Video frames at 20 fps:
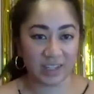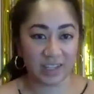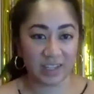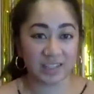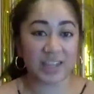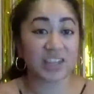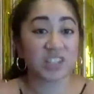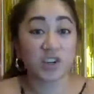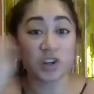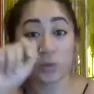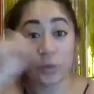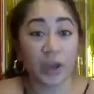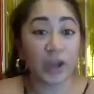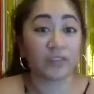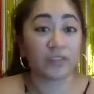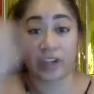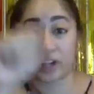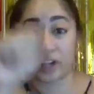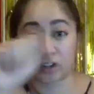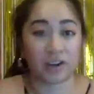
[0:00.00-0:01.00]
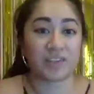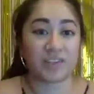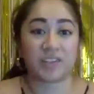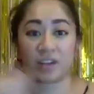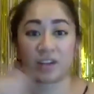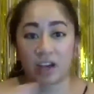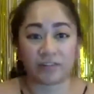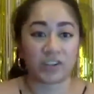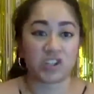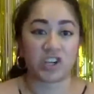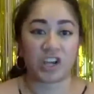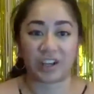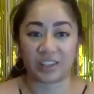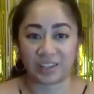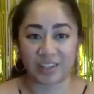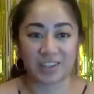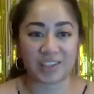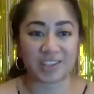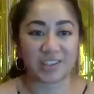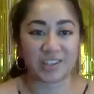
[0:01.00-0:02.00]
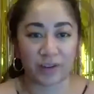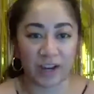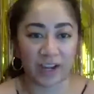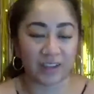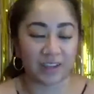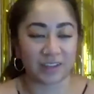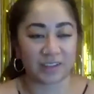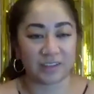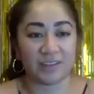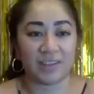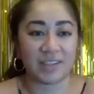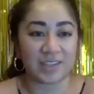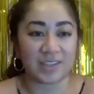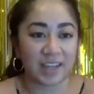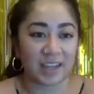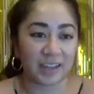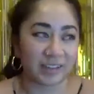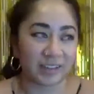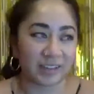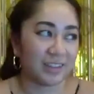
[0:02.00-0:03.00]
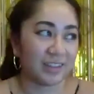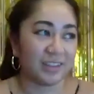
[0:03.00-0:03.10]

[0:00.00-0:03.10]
Cause that's your way of like crossing off a checklist, right? It is like,